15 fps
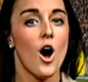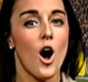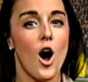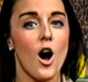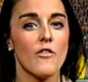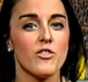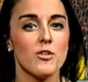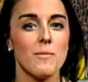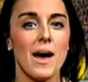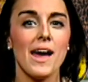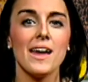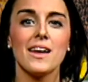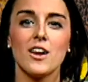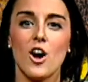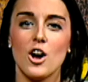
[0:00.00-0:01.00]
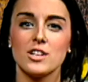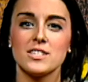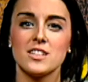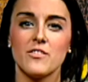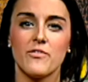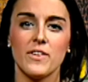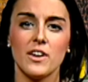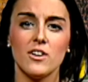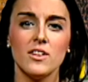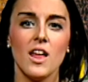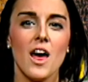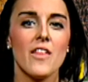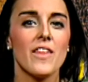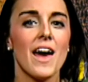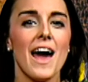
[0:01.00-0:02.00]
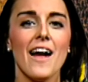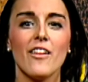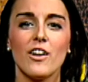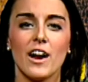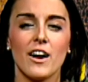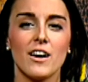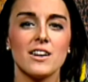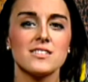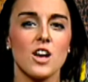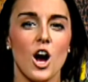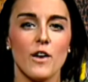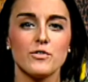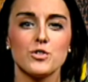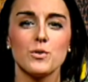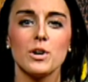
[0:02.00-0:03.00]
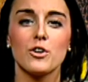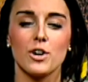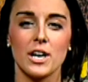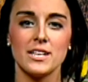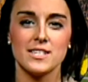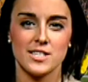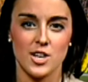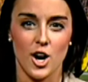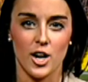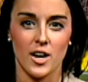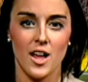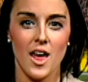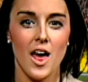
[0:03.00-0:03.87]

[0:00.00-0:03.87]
Off the mat and onto the field, the Heller era is off to a great start.